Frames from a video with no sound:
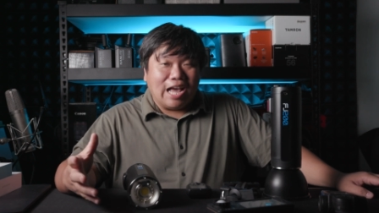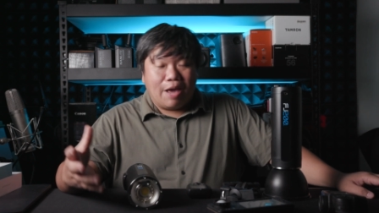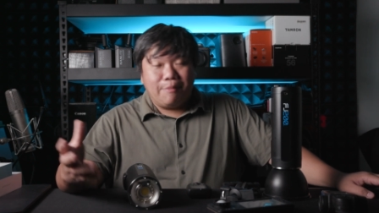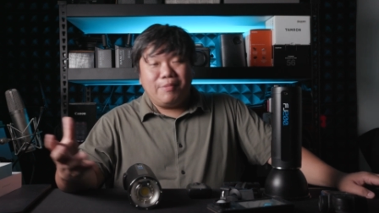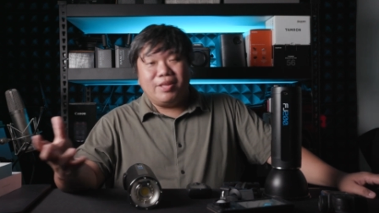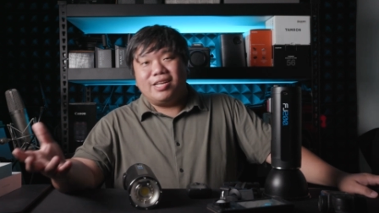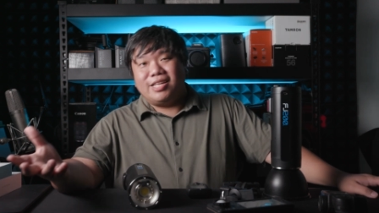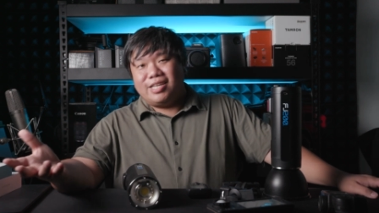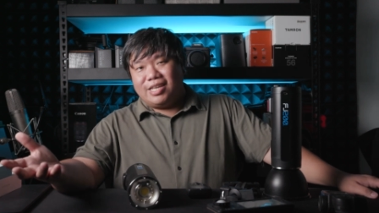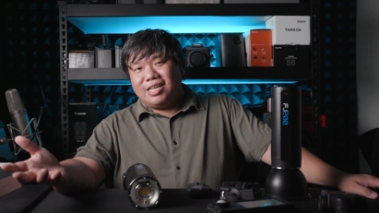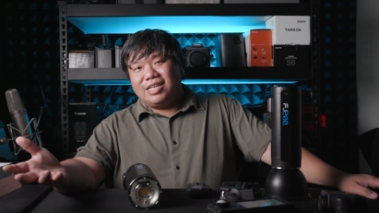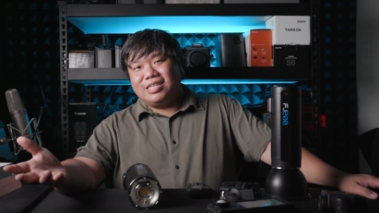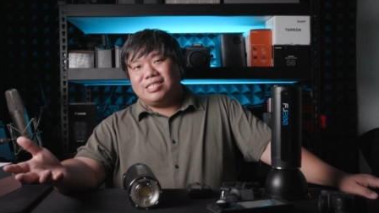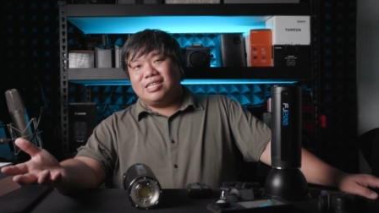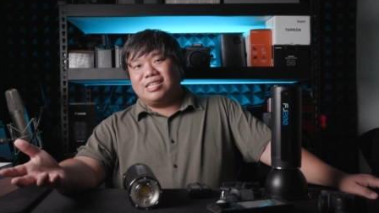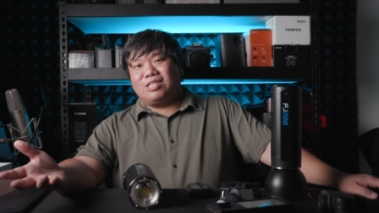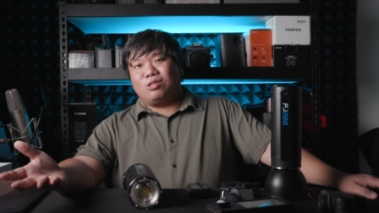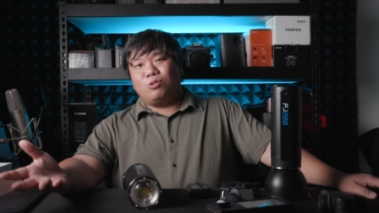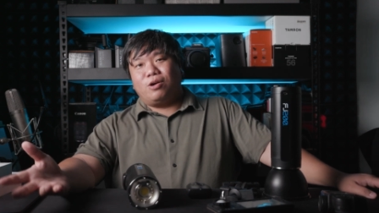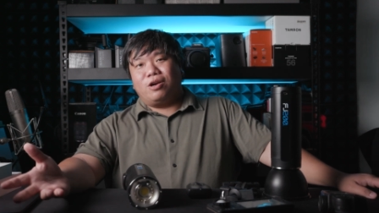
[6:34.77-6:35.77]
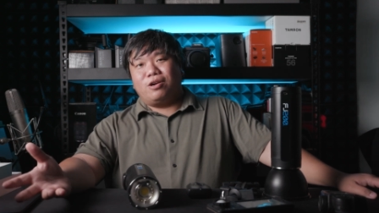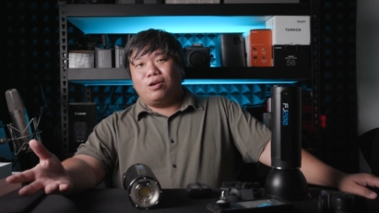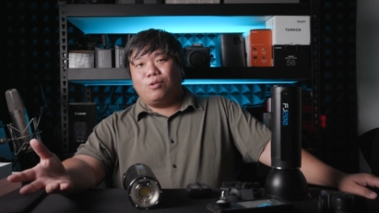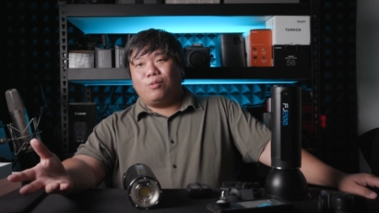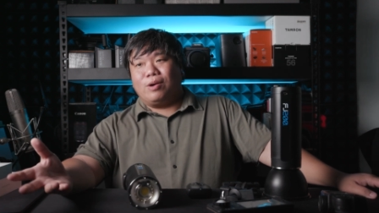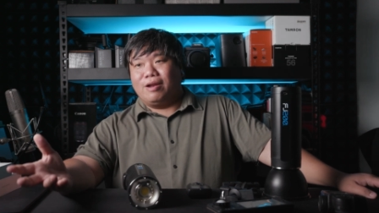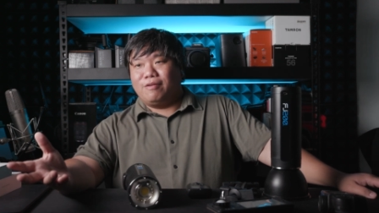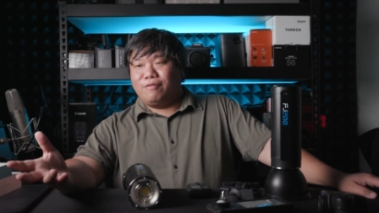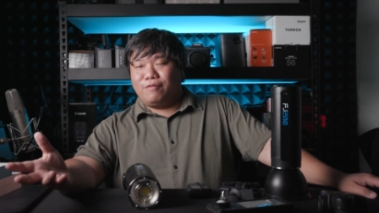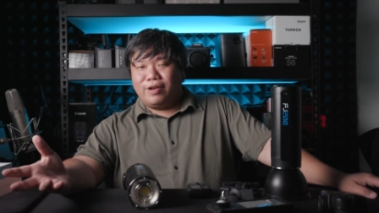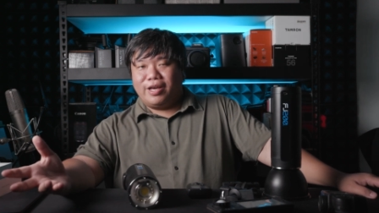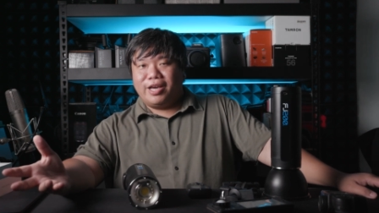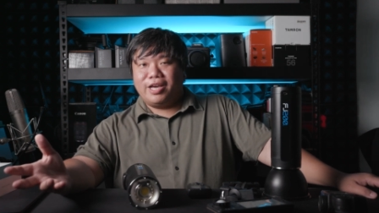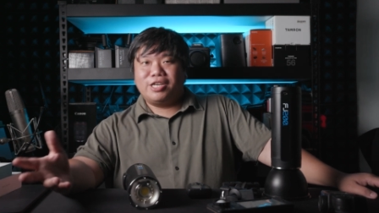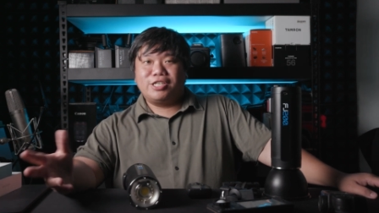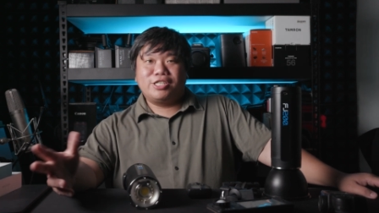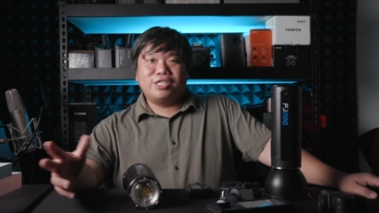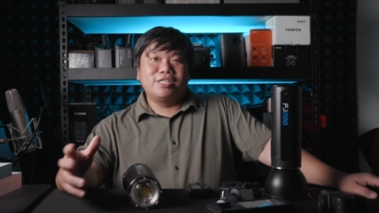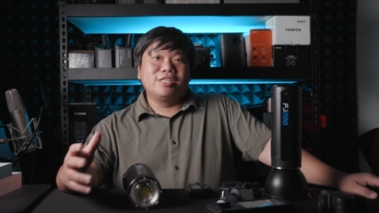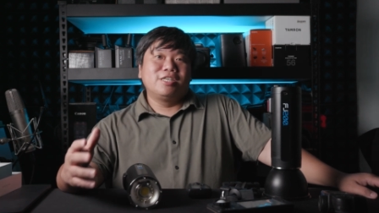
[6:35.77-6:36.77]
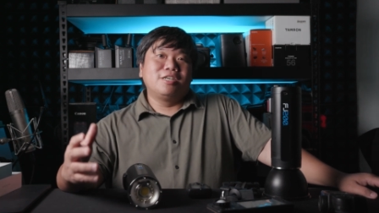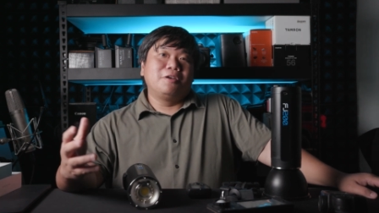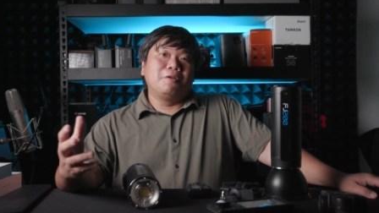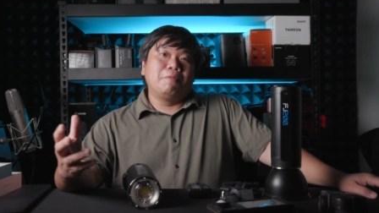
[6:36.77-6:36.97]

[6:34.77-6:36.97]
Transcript: I mean, it is a two hundred watt flash,